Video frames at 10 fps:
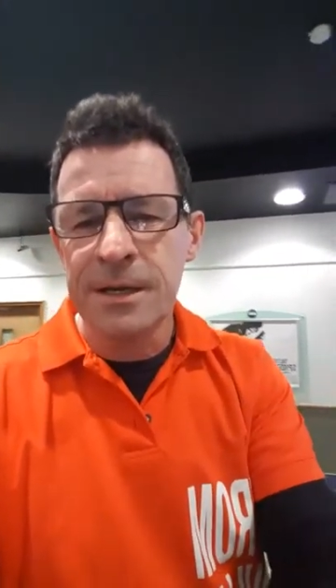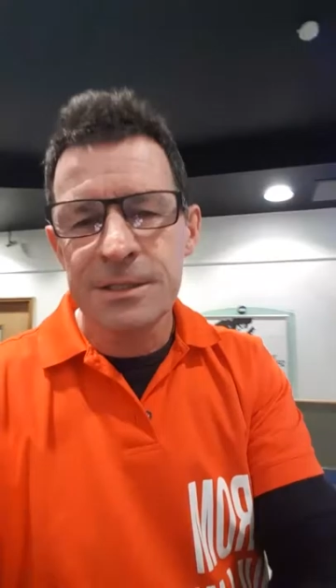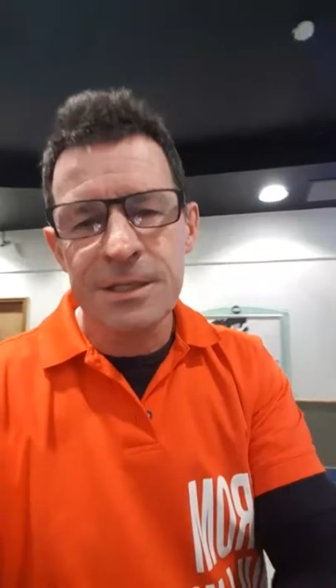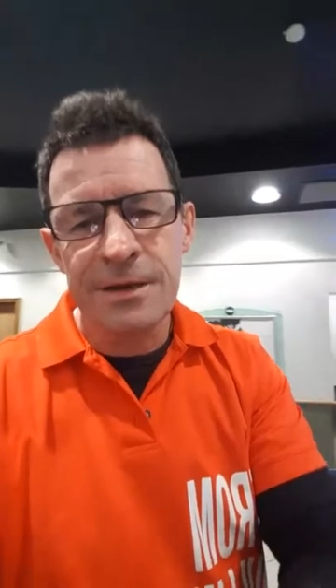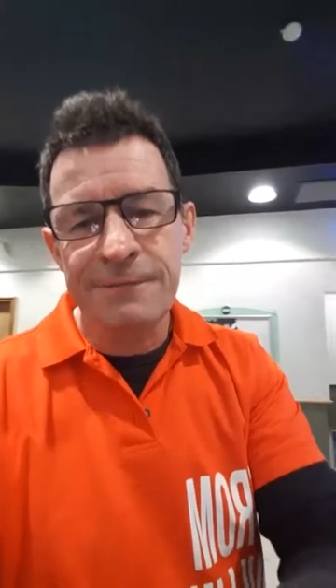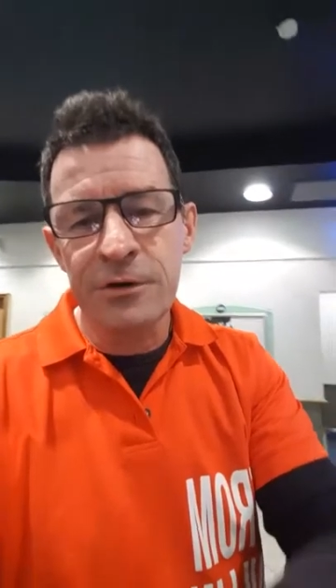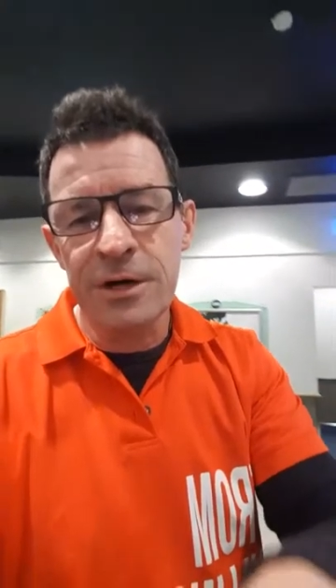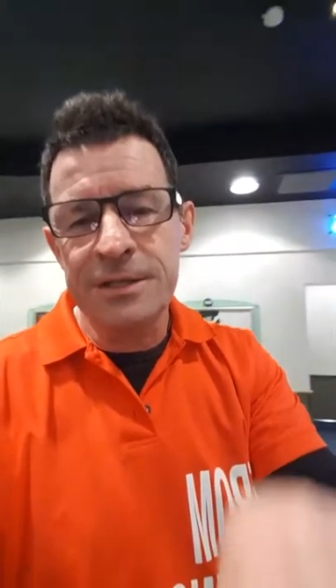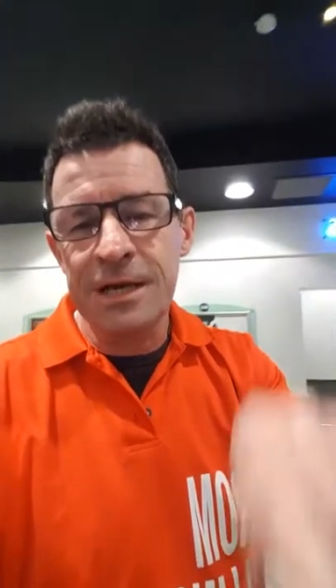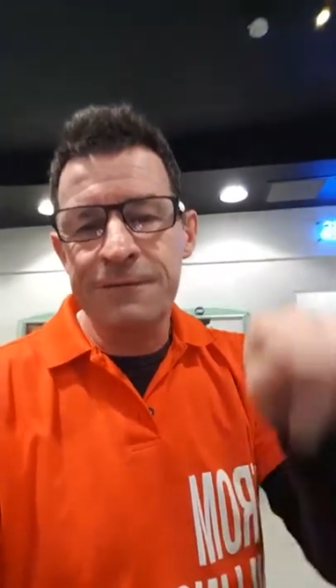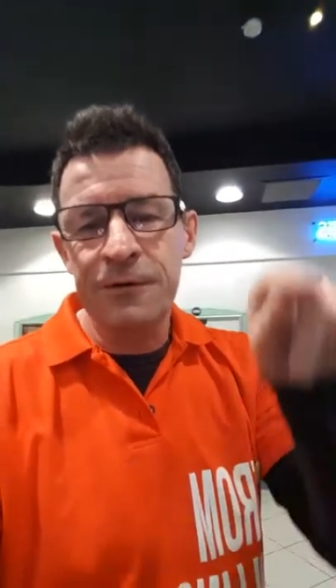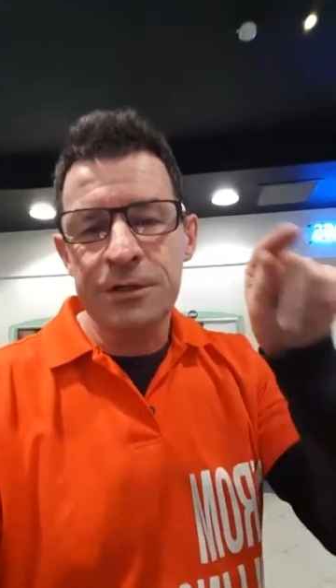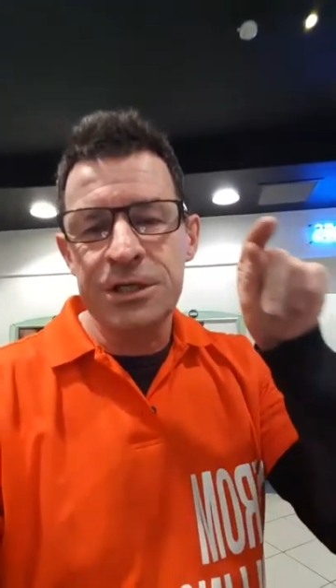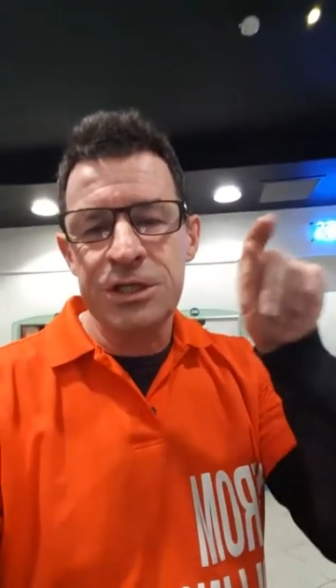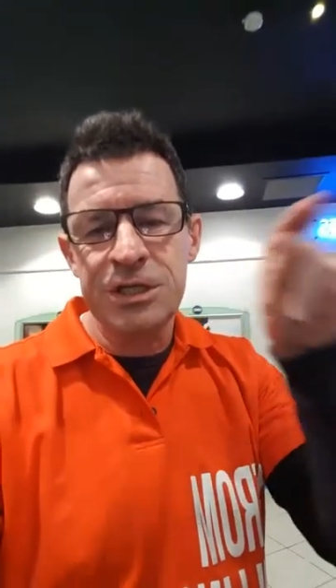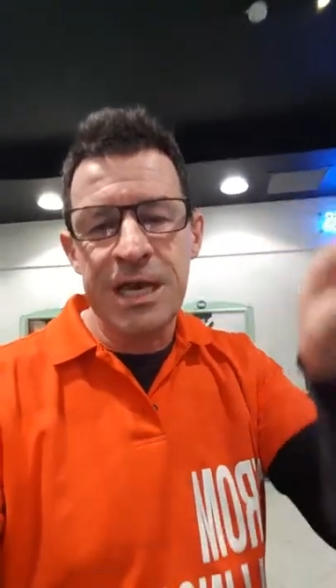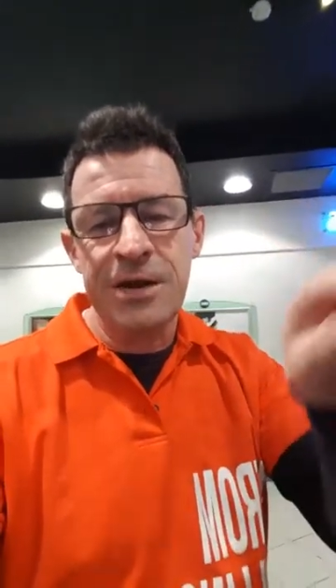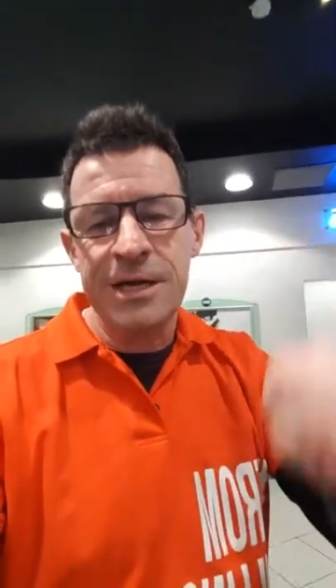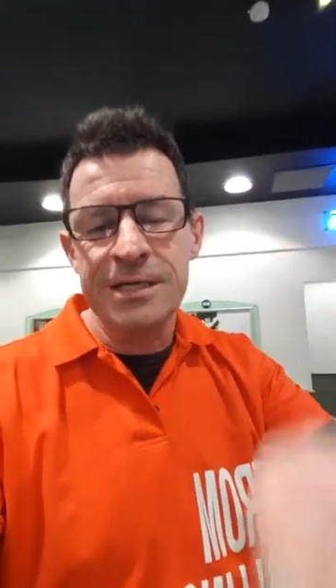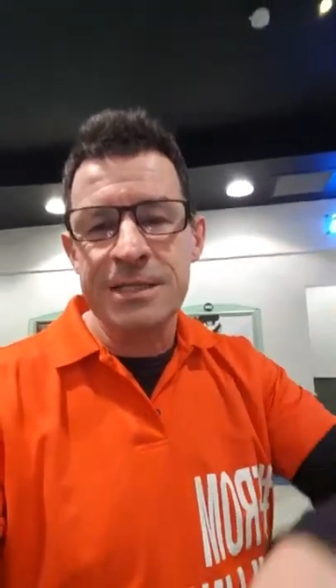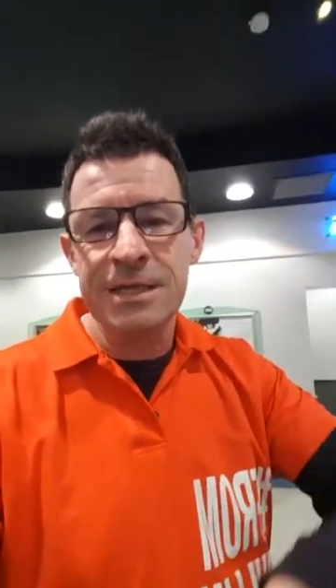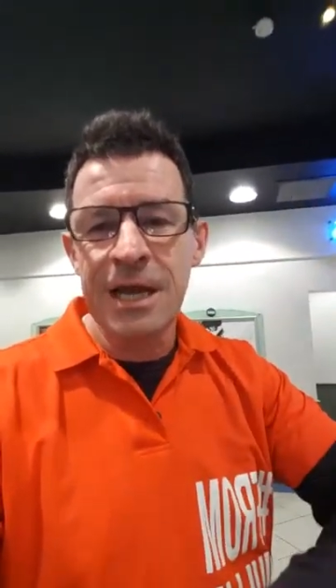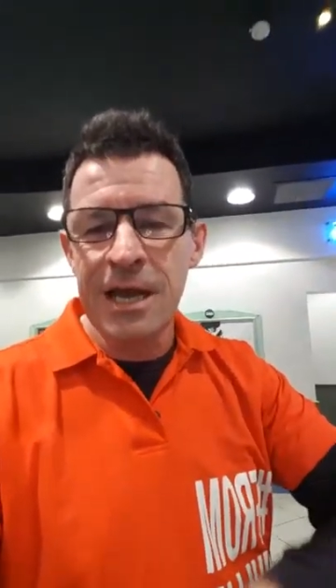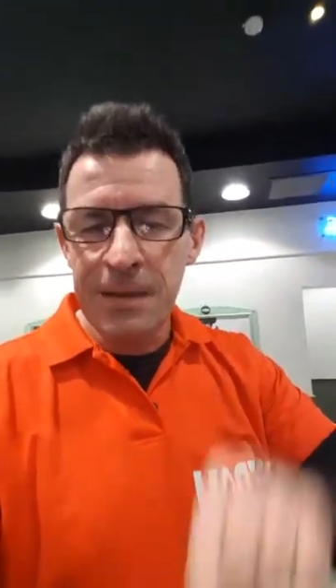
So there, if you're out there, folks, share this.